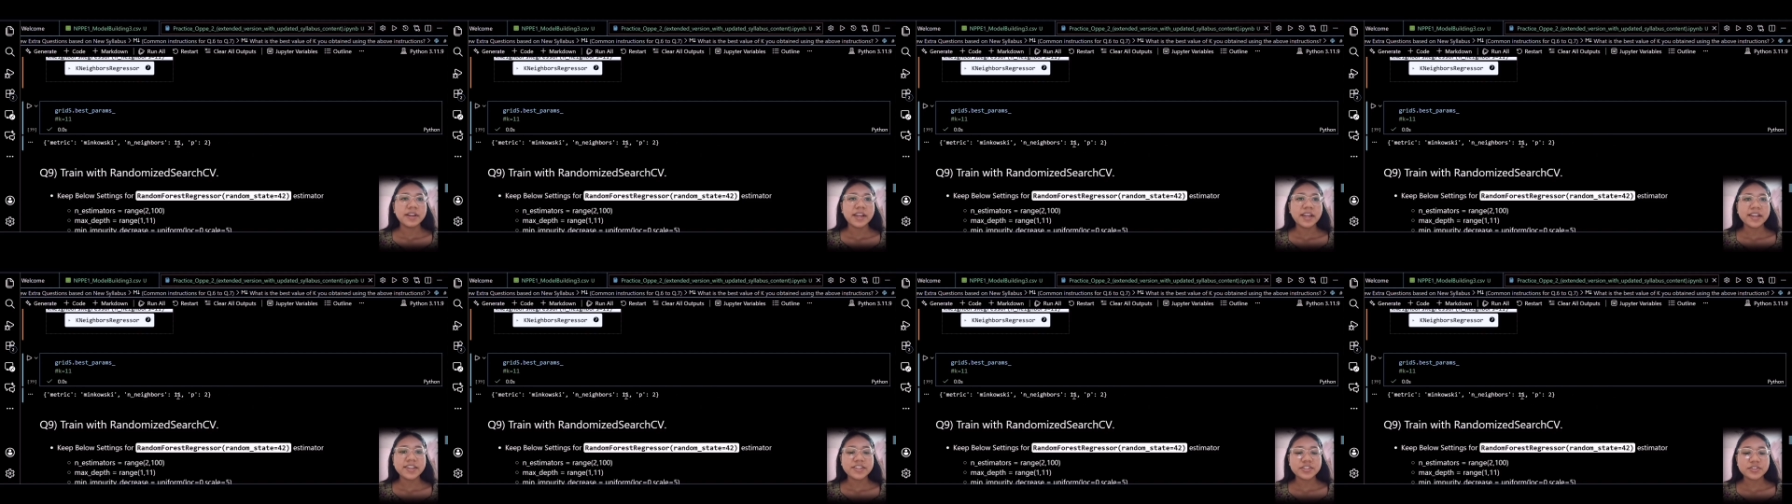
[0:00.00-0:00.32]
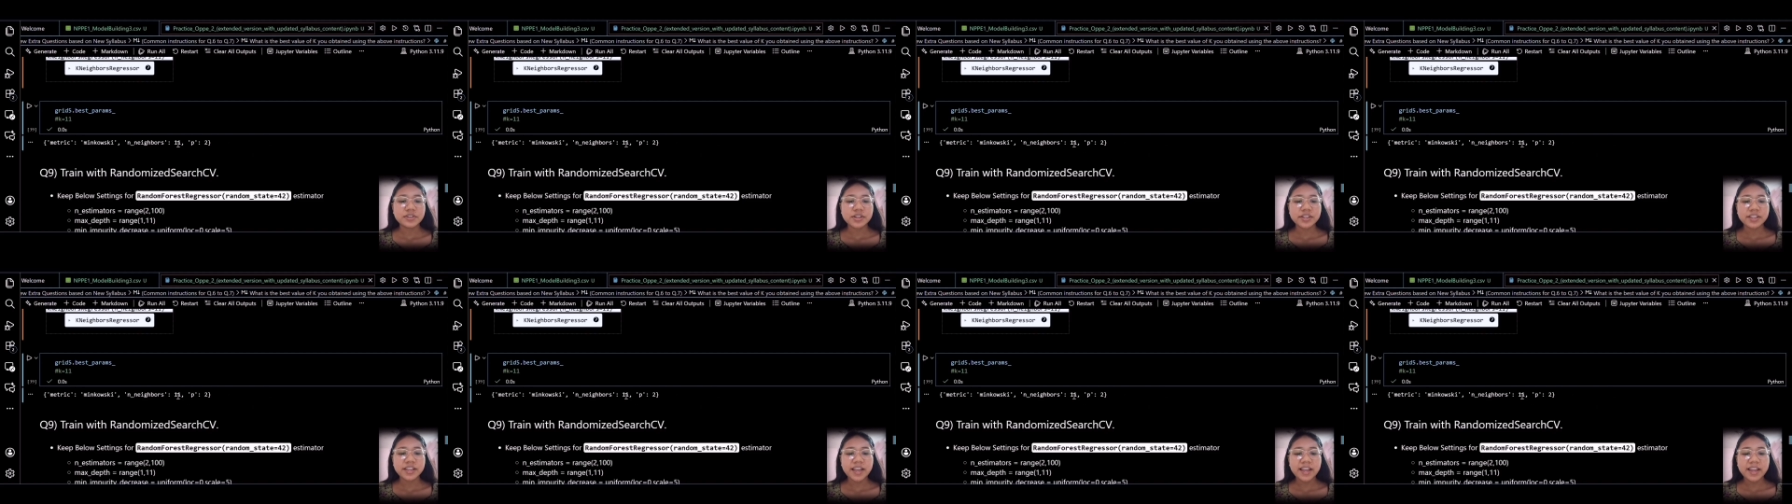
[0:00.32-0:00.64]

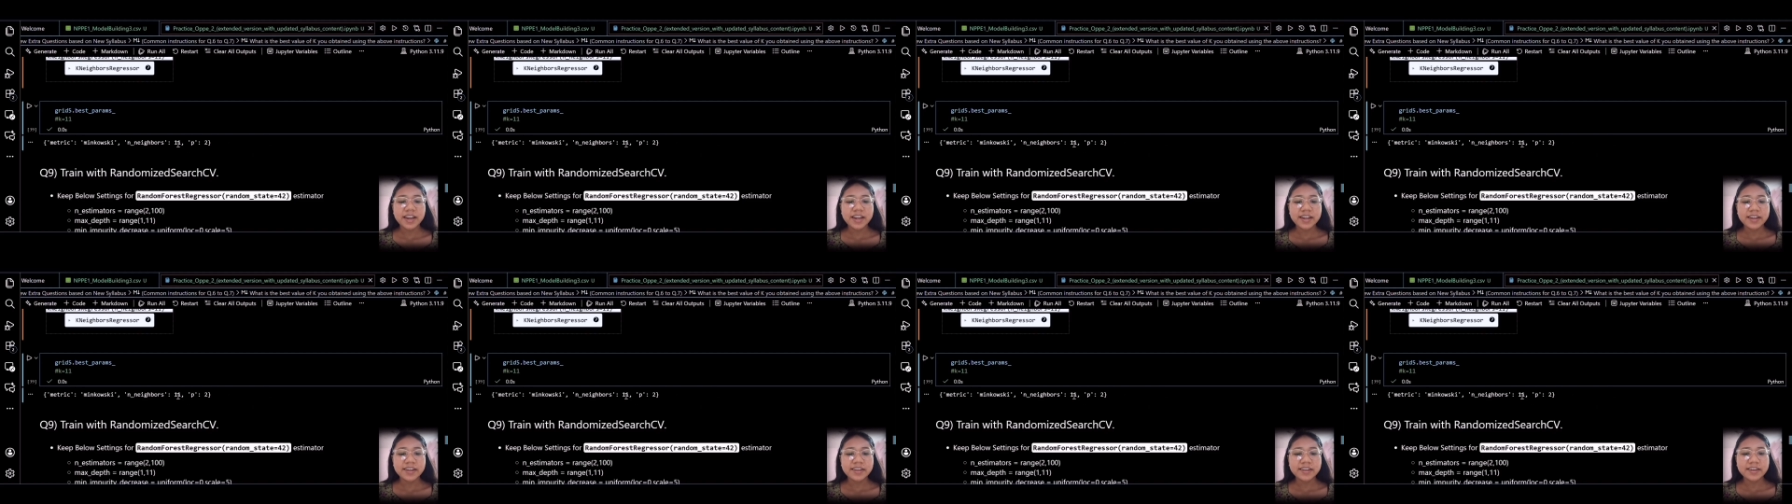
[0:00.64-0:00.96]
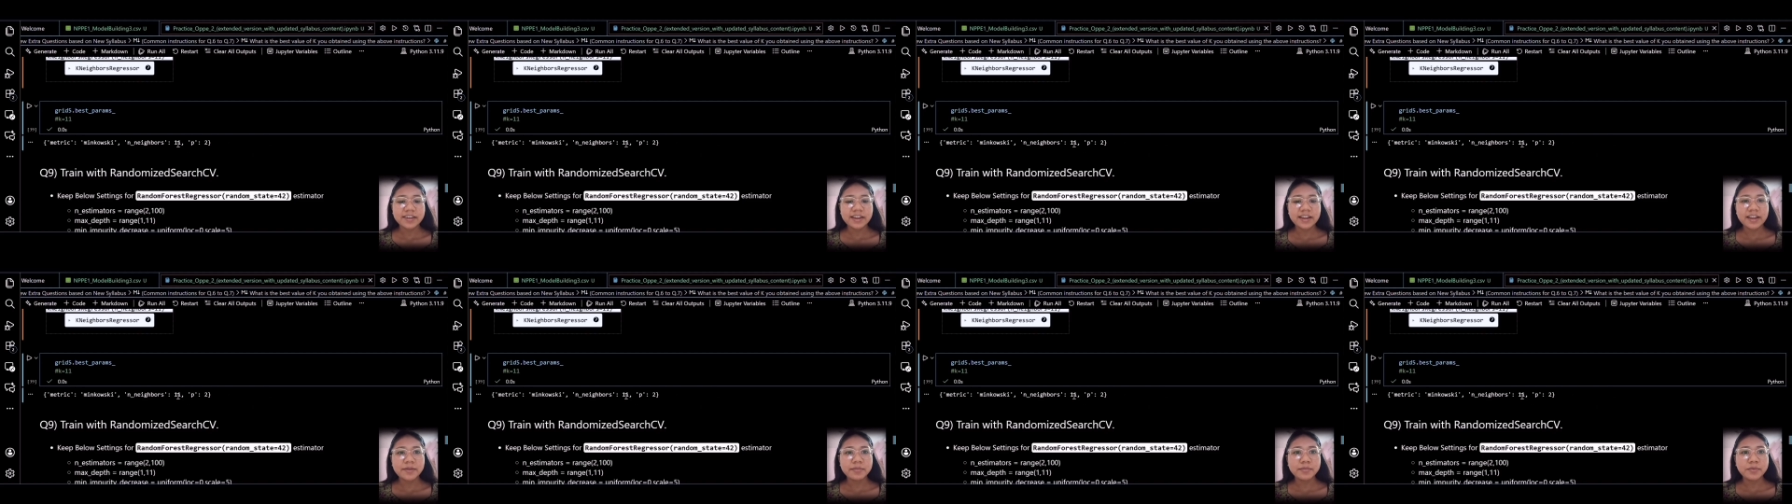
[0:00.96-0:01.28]
Actually,
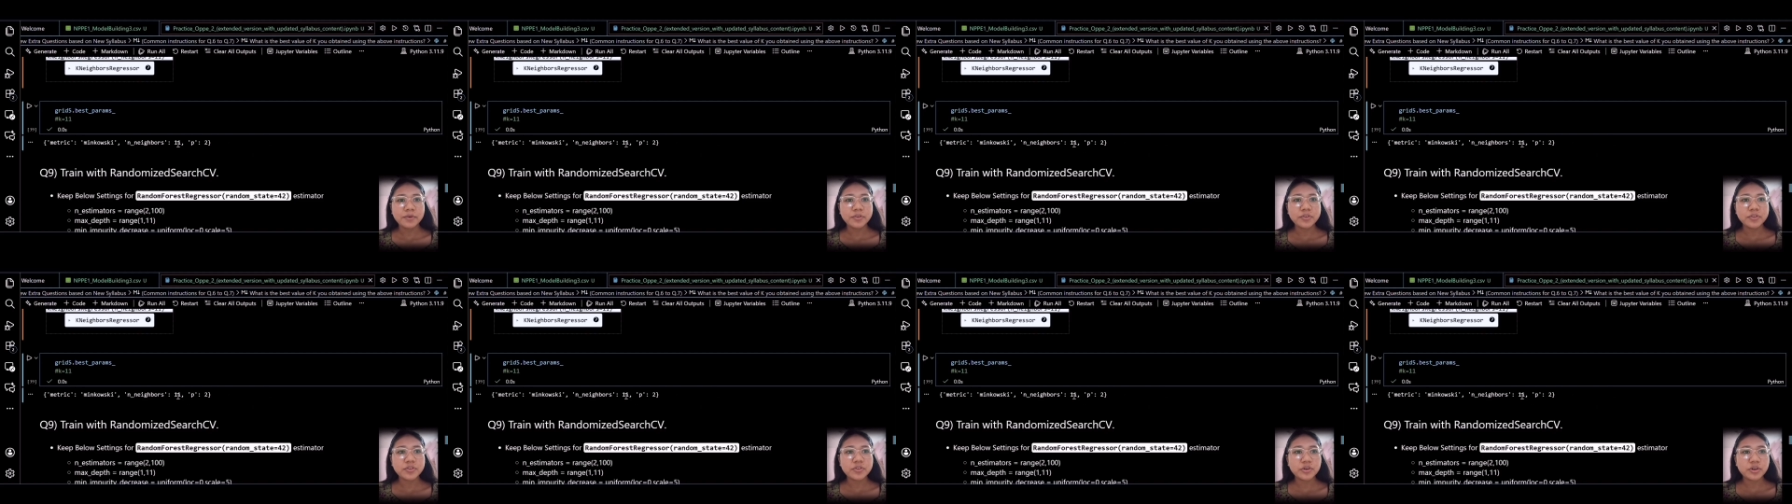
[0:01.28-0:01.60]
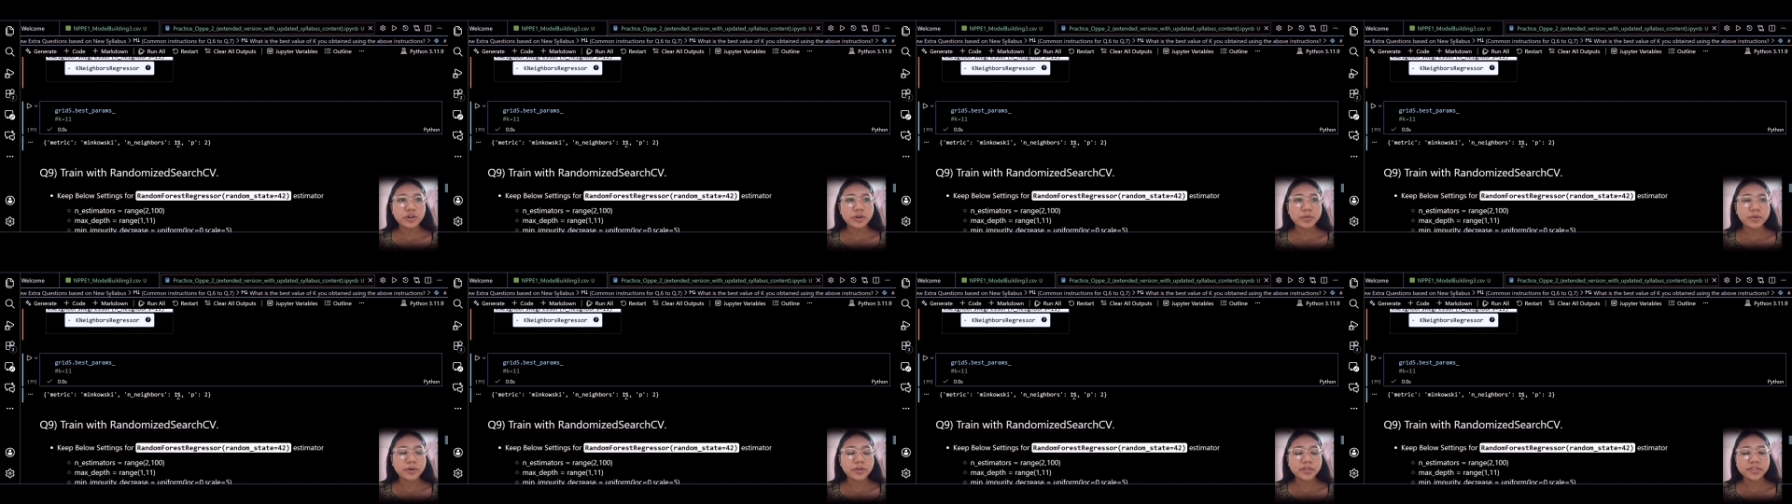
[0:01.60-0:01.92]
I'm not
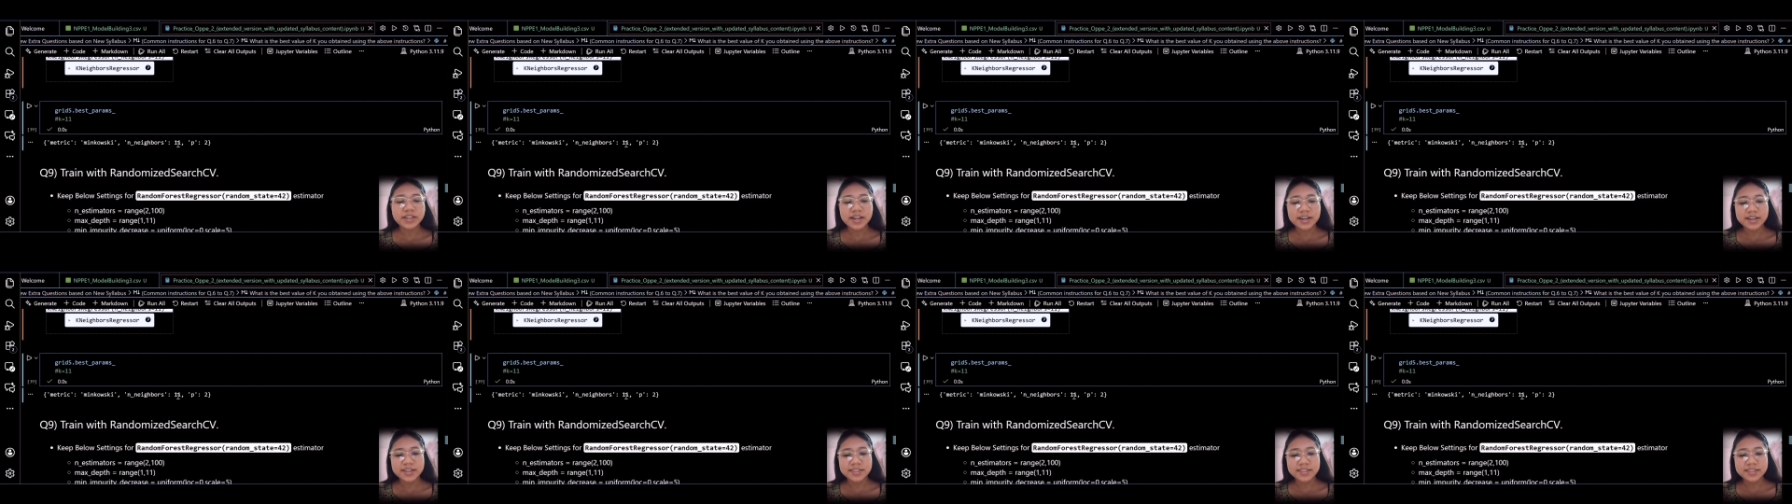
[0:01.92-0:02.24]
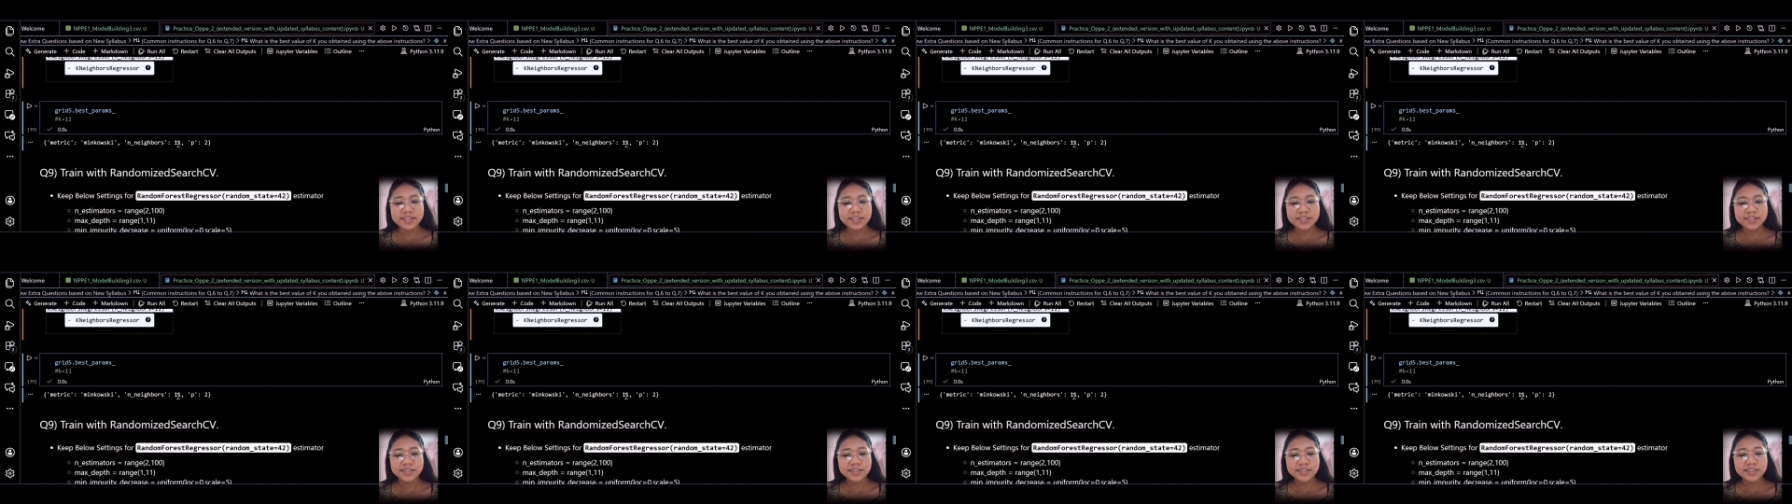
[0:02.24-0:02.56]
sure about the
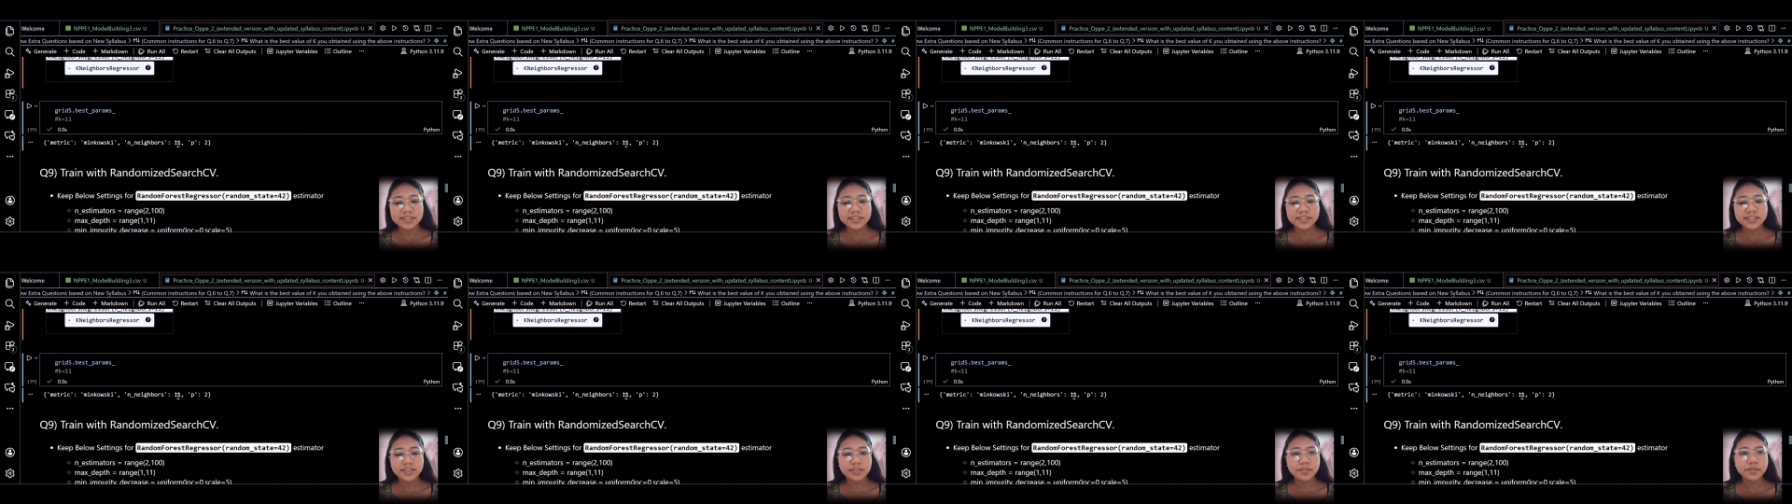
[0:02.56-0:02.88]
answers.